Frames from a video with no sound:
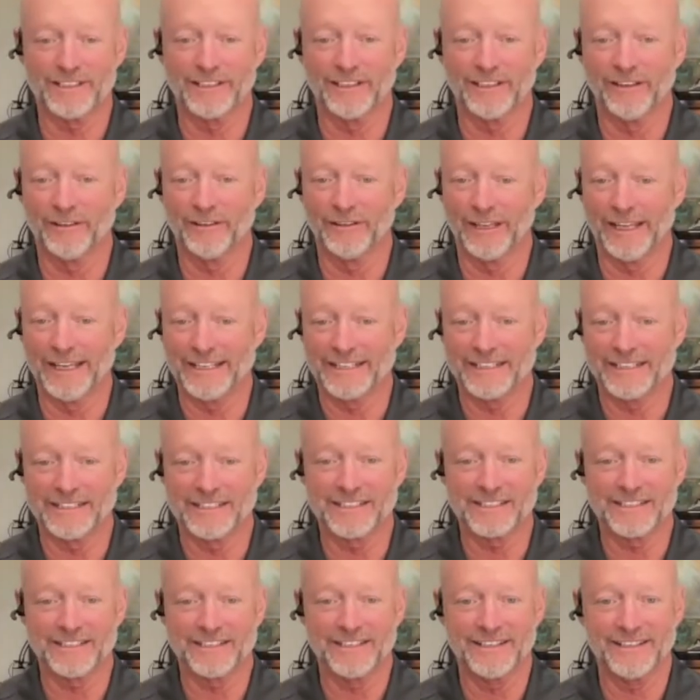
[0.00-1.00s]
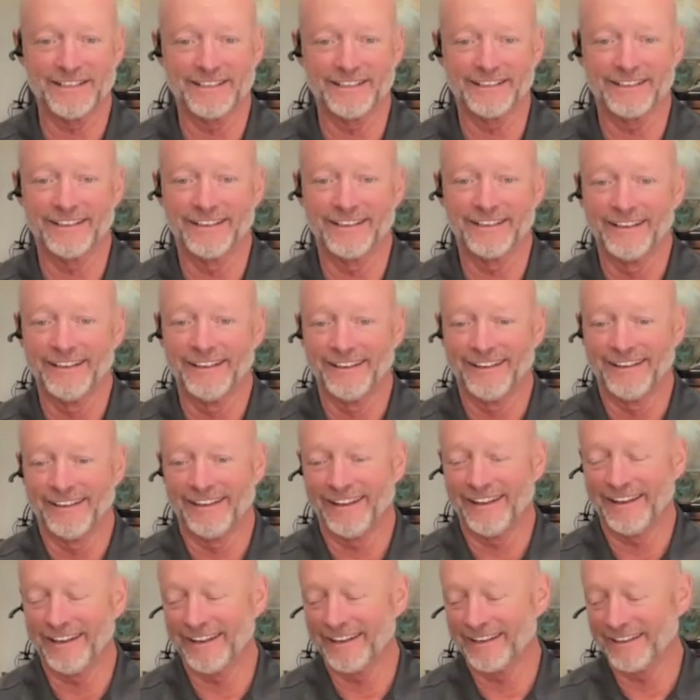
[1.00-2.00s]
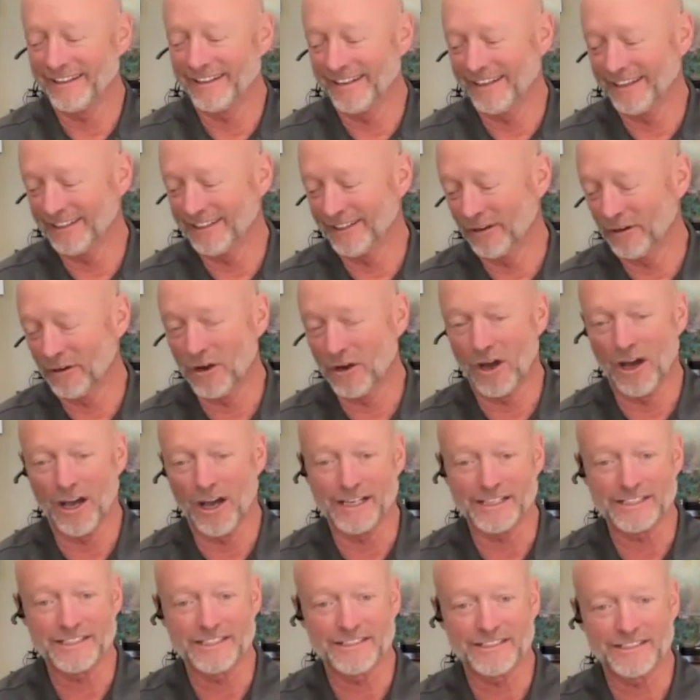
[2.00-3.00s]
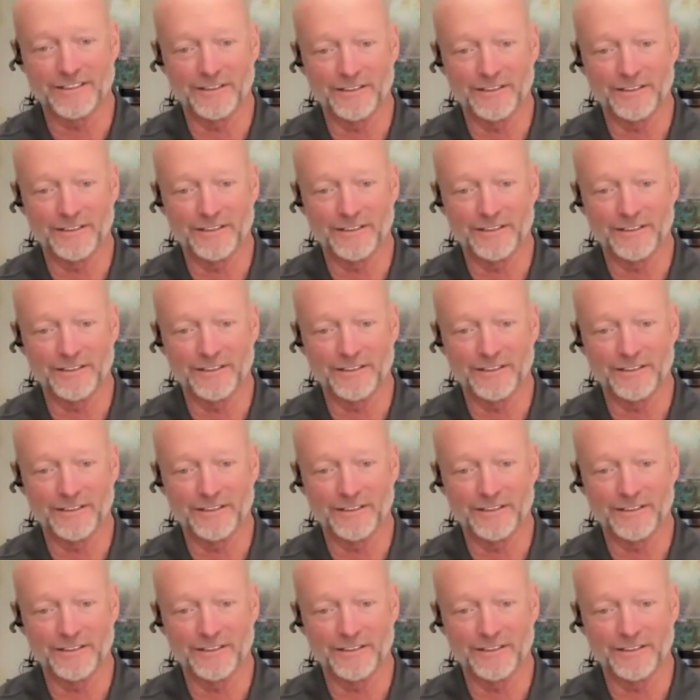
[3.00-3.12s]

at low latency and and uh, low cost.